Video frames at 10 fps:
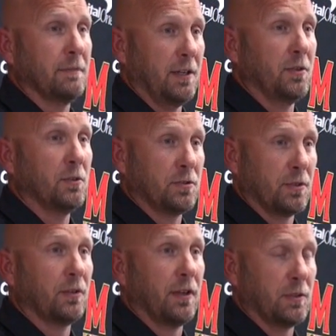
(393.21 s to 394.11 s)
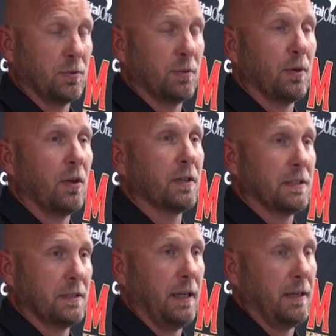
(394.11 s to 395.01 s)
He can do certain things with the ball in
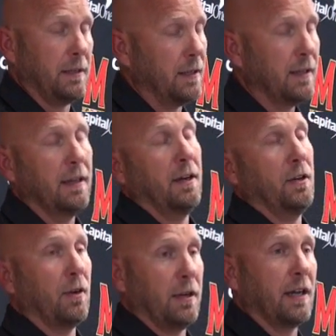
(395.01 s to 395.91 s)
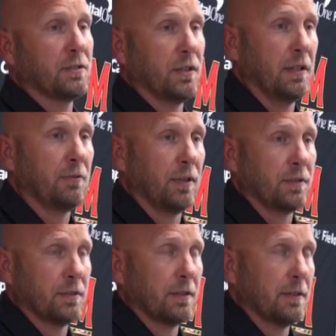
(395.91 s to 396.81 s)
his hand. And I know our guys on
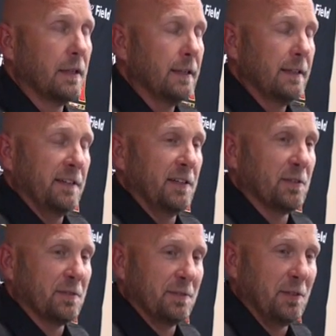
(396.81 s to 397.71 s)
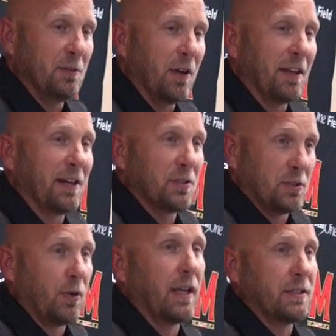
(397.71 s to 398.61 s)
defense are, you know, realize there's
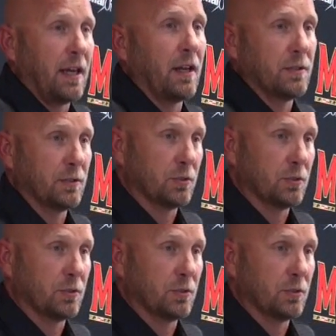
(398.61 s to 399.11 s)
a great challenger.